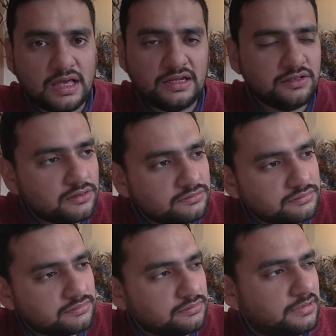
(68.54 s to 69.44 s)
And
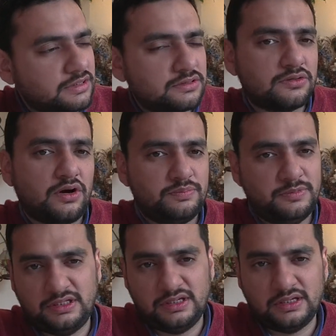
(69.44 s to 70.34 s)
this got me
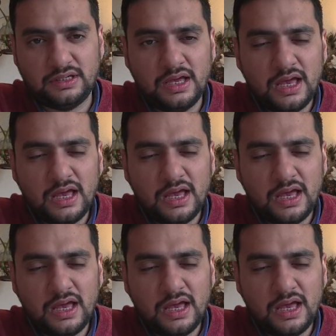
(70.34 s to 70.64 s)
thinking